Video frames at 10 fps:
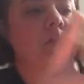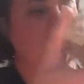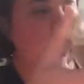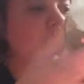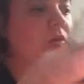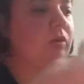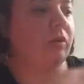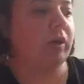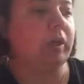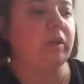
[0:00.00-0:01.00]
and the other
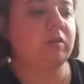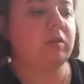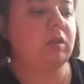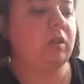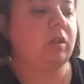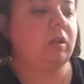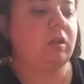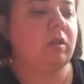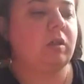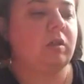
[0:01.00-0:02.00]
ingredients.
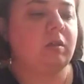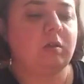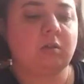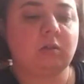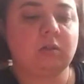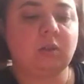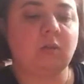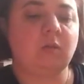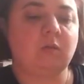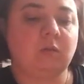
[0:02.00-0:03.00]

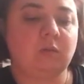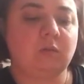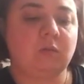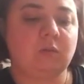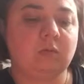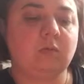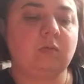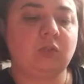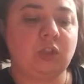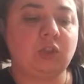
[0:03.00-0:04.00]
So
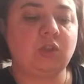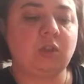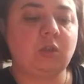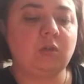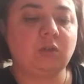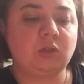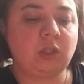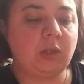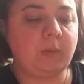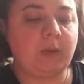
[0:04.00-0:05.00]
ginger,
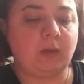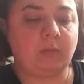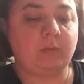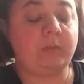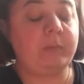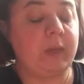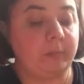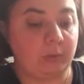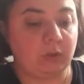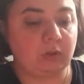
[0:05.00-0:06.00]
chili
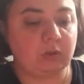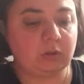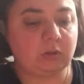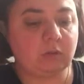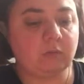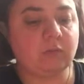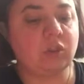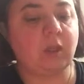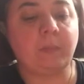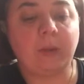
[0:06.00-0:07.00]
peppers,
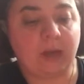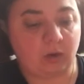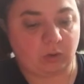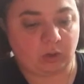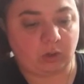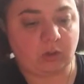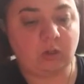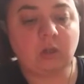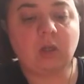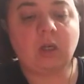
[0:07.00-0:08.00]
chili powder,
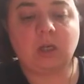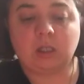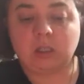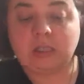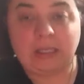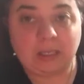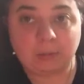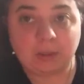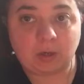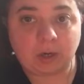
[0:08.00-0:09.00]
a little
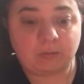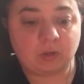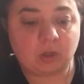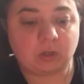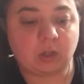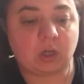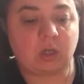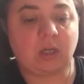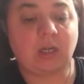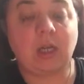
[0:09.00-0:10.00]
bit of graveyard
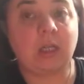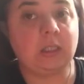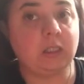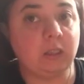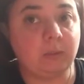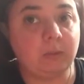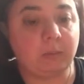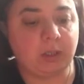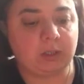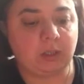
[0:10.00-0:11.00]
dirt, a little bit of
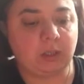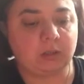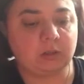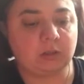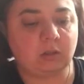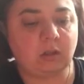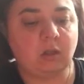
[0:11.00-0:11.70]
brick dust,